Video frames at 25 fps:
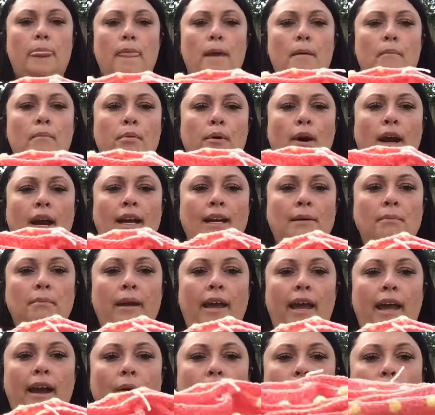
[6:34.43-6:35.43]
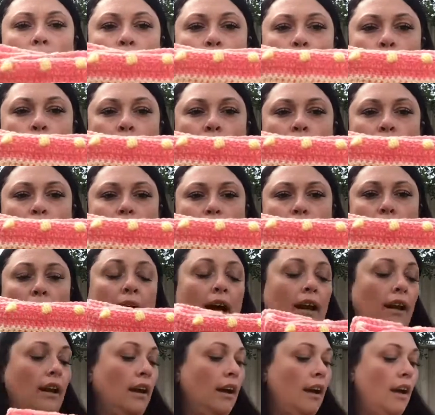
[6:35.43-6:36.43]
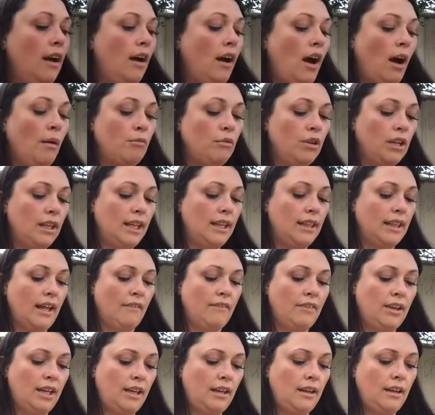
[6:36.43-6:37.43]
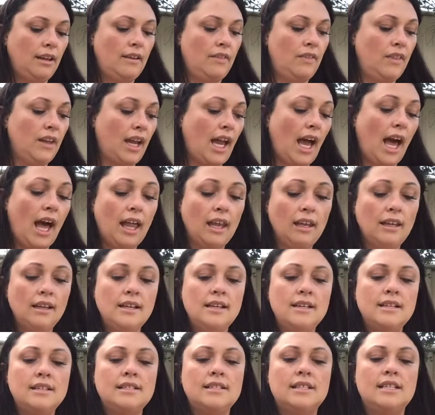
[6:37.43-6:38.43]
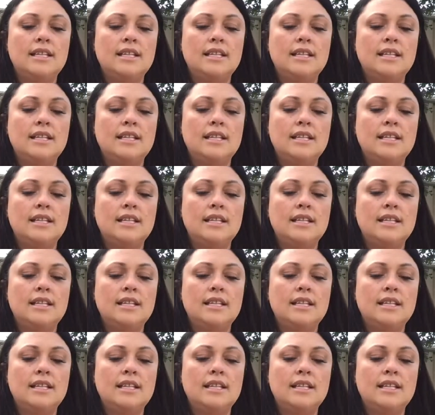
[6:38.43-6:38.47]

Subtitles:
brain power almost, but I'm really loving the colors.